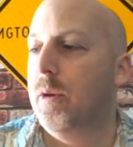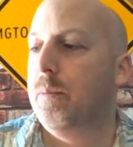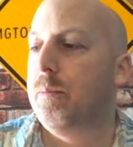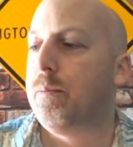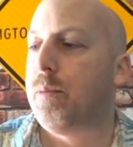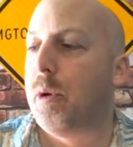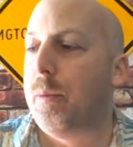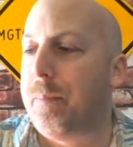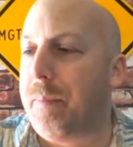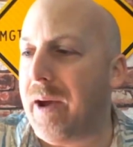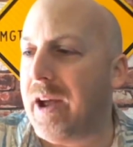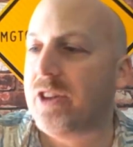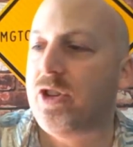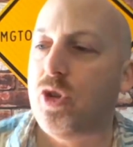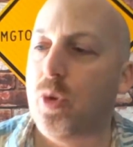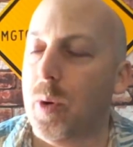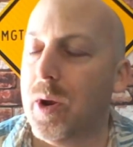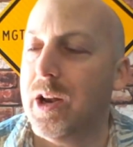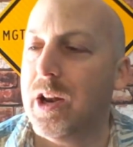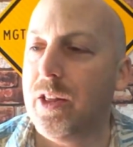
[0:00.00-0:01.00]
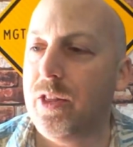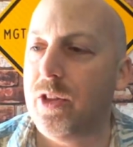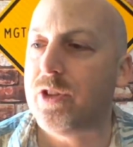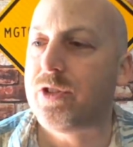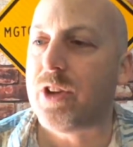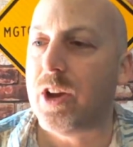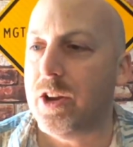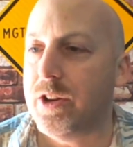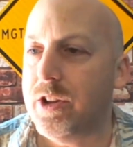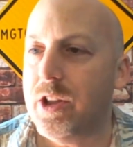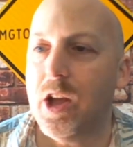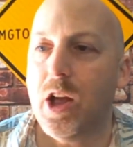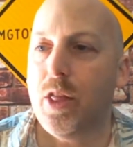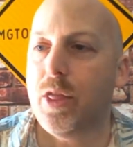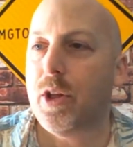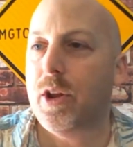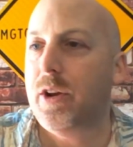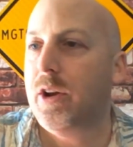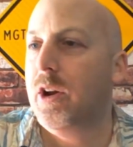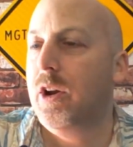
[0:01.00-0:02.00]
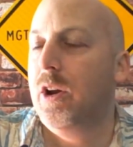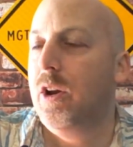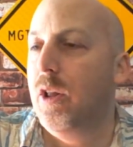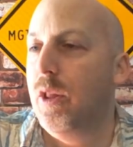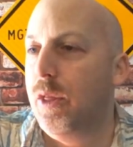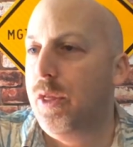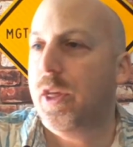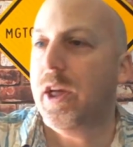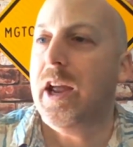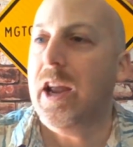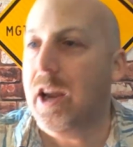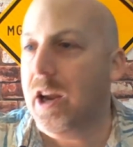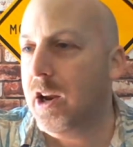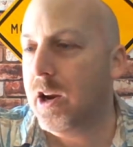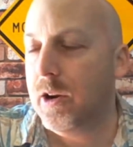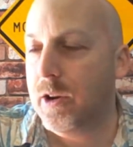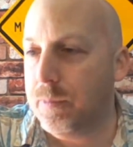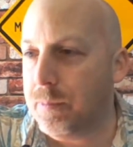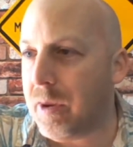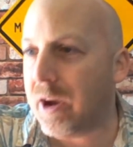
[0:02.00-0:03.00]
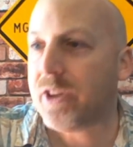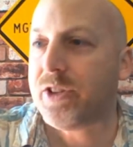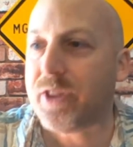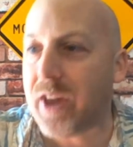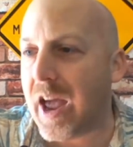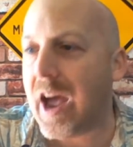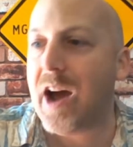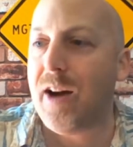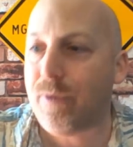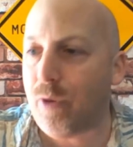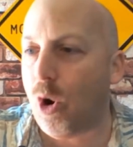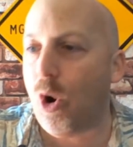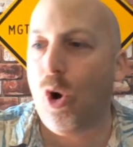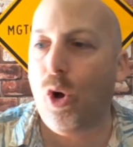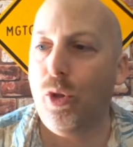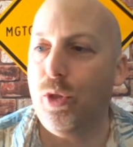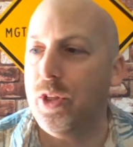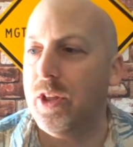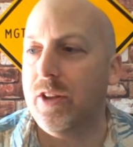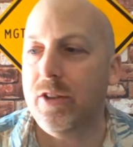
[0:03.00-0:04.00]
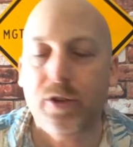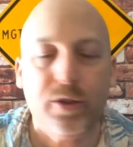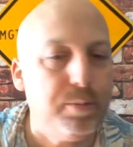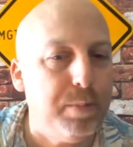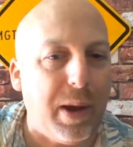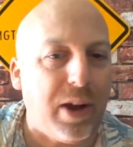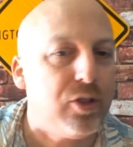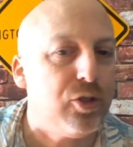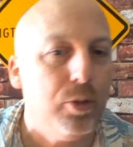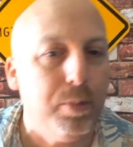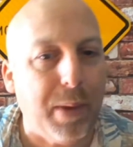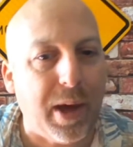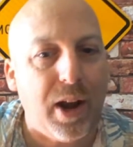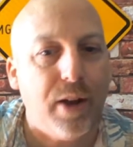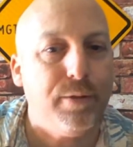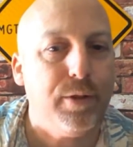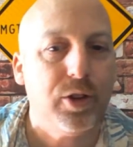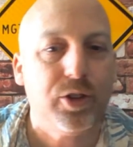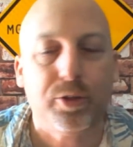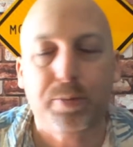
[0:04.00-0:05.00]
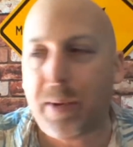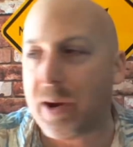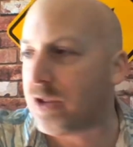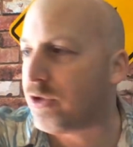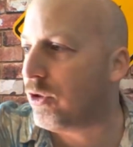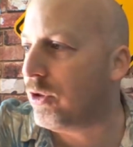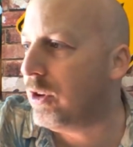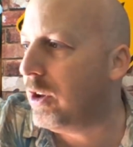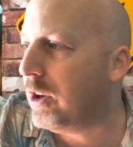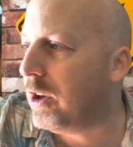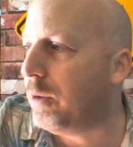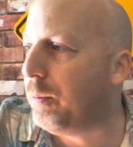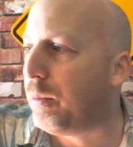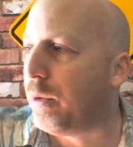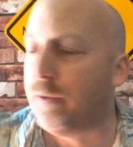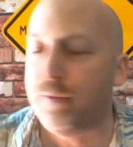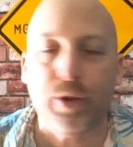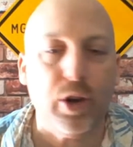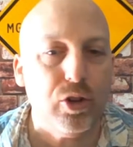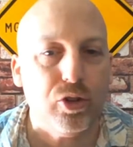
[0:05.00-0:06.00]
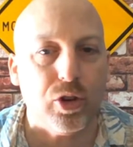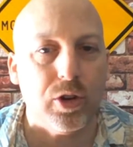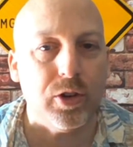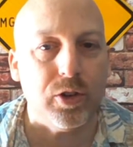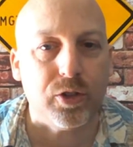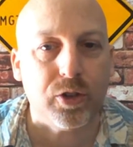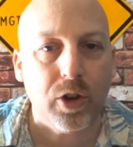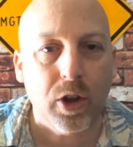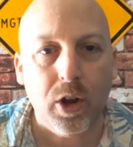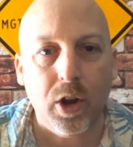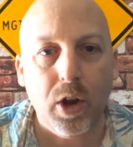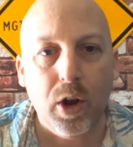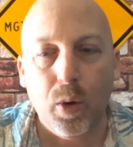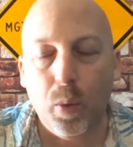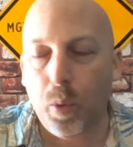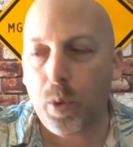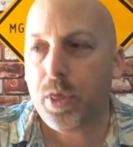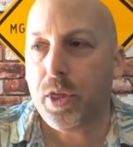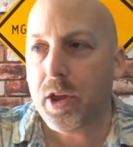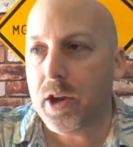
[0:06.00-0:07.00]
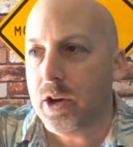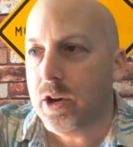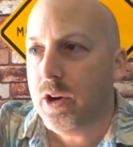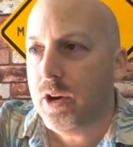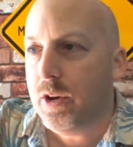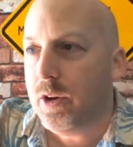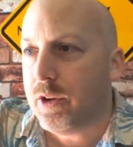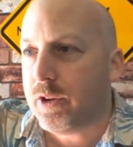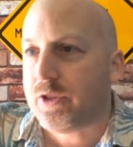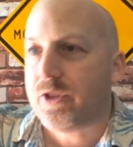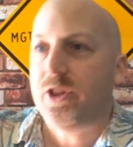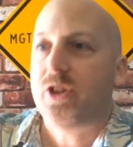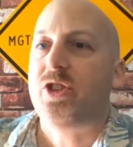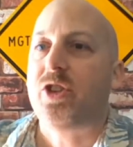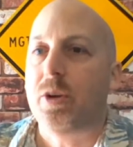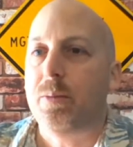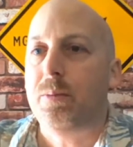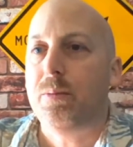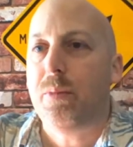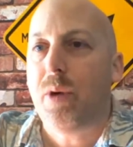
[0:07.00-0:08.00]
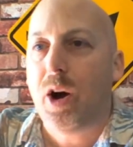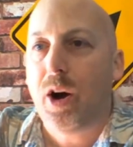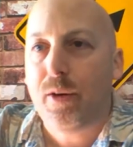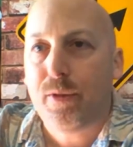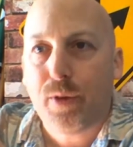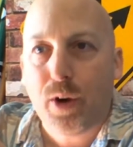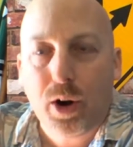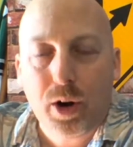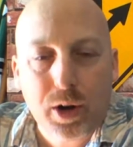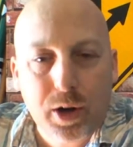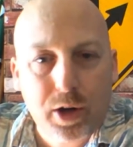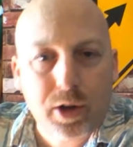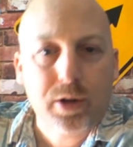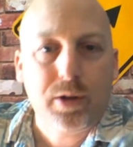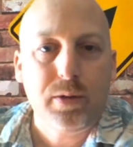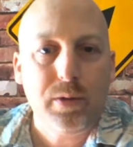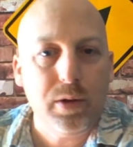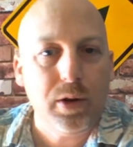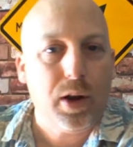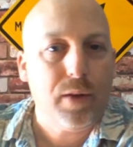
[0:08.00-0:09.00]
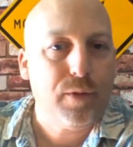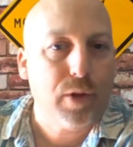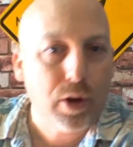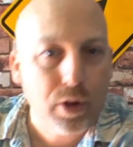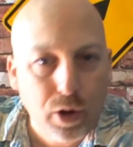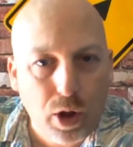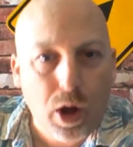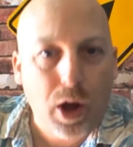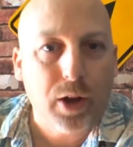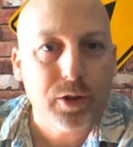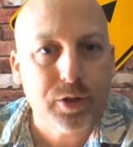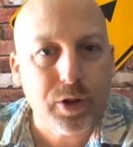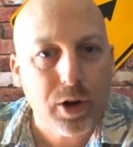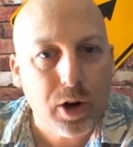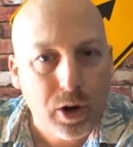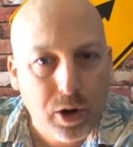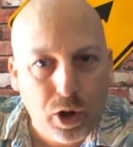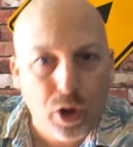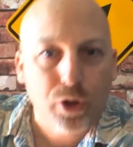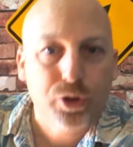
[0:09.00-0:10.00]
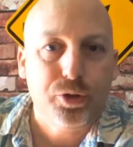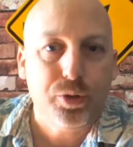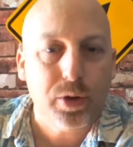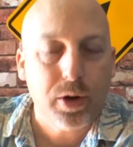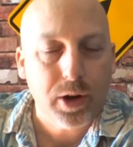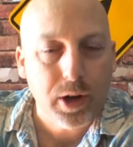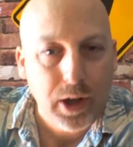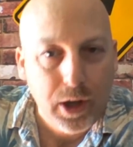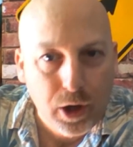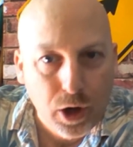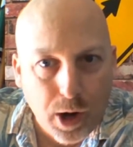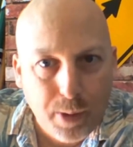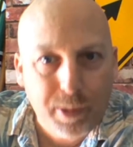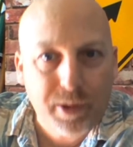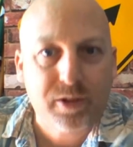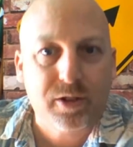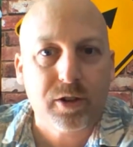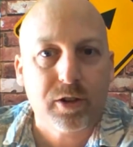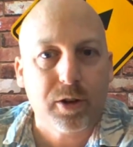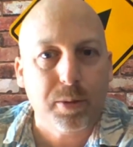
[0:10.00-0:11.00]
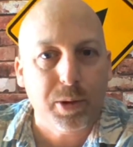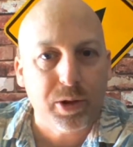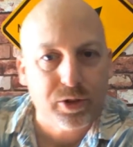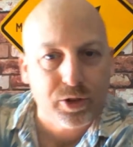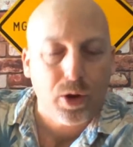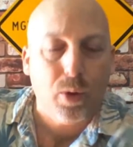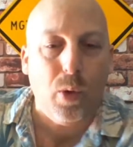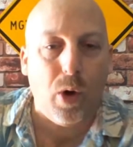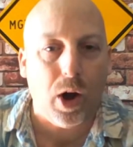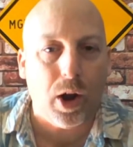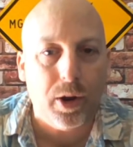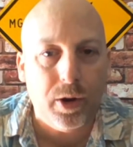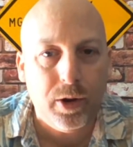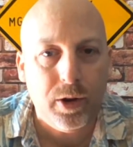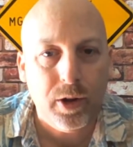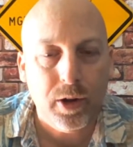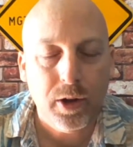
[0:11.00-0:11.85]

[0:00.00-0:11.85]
perpetuating this idea that they must have all these special benefits, special little provisions within the system of our laws and our culture and economic system and so on.